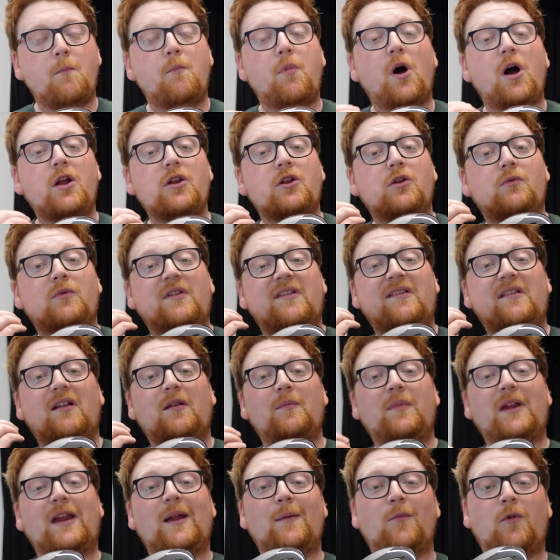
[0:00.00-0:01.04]
but you would
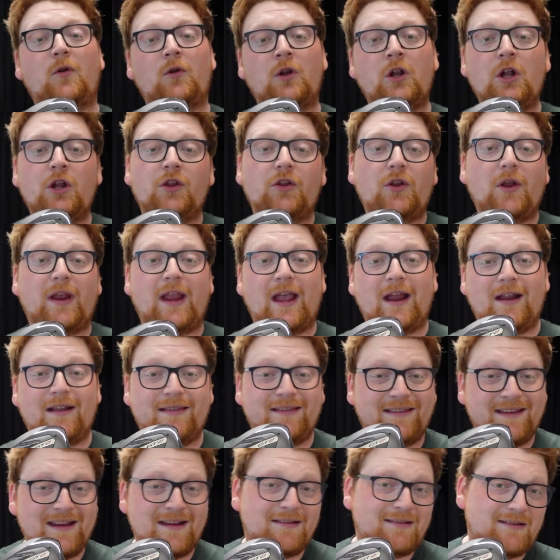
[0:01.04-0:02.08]
still be able to get a
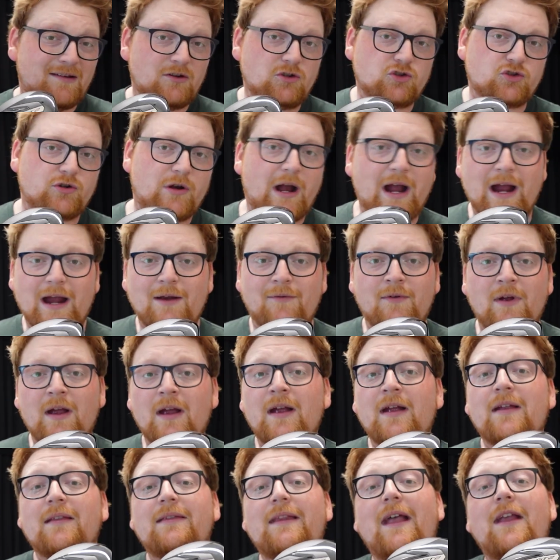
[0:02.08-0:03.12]
decent drive
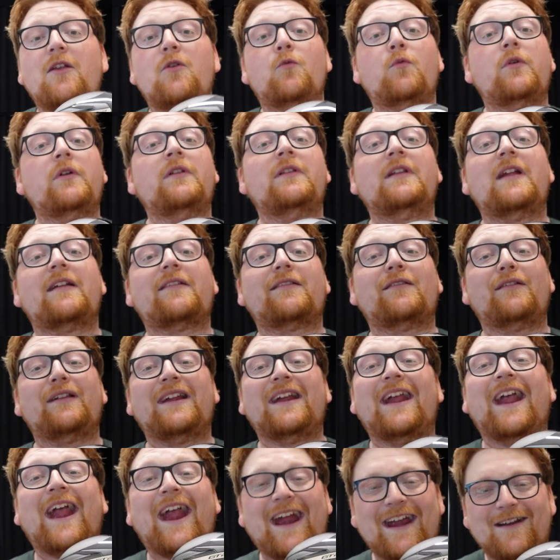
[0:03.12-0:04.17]
that you wouldn't
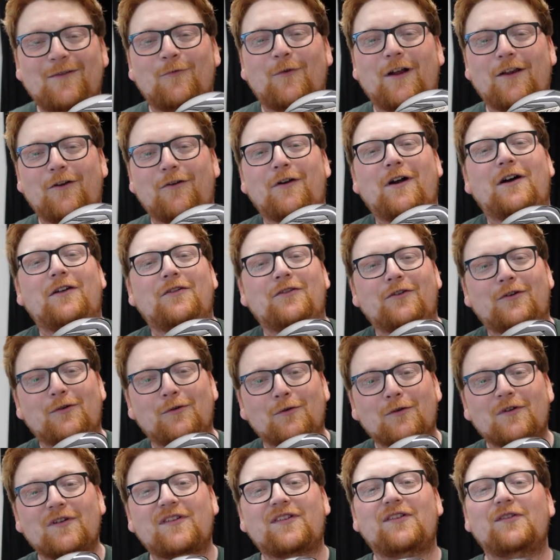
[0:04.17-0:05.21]
necessarily hate when you're out on the
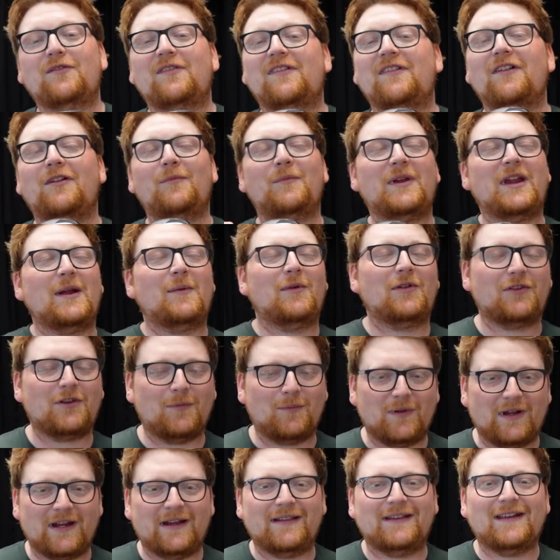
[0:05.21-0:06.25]
course. You'd still be able to
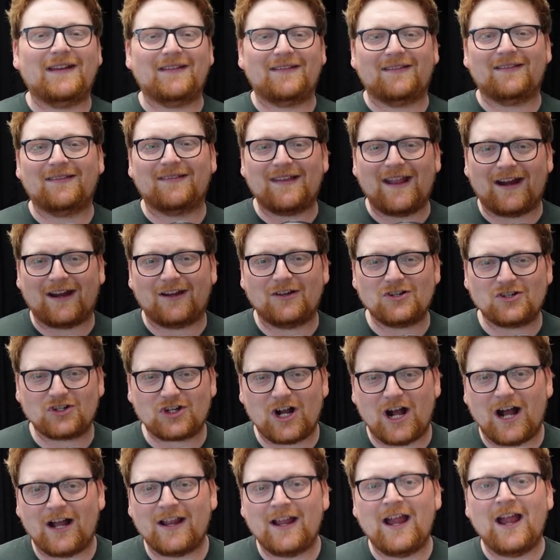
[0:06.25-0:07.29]
play a decent second
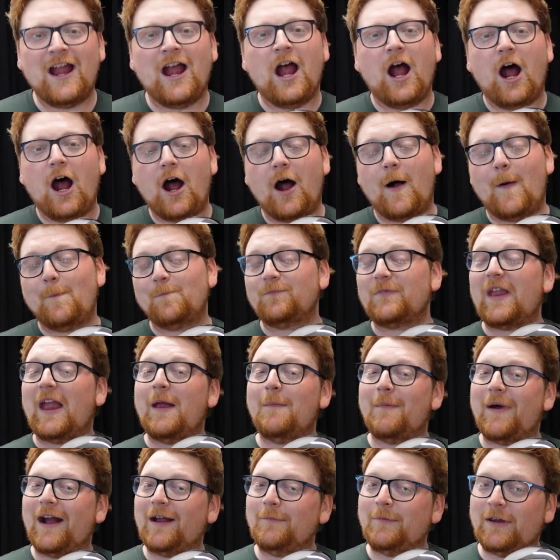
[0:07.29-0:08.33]
shot.
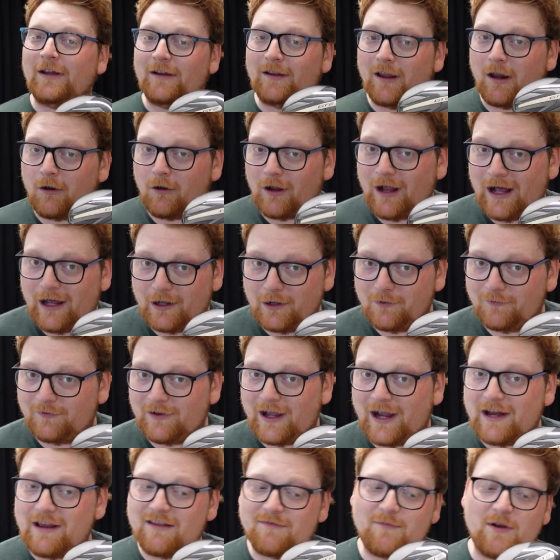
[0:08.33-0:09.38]
It might be a little out of
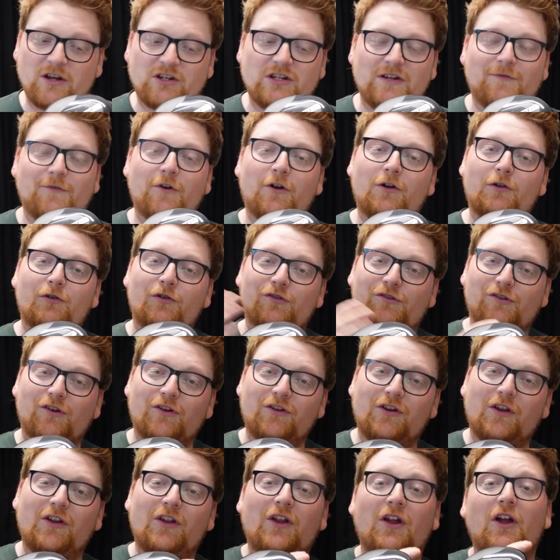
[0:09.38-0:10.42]
line, especially if you're closer
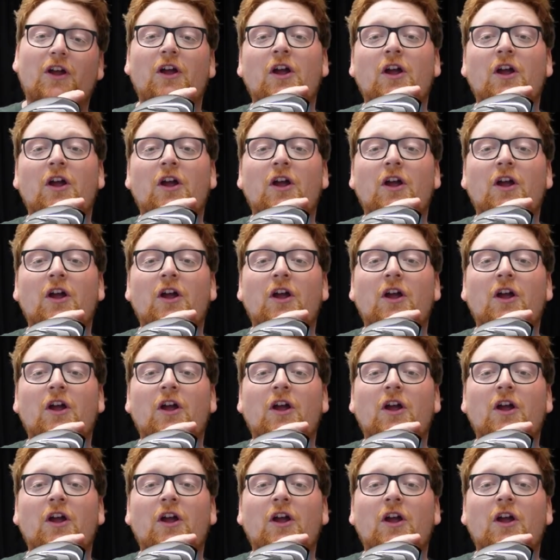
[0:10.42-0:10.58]
to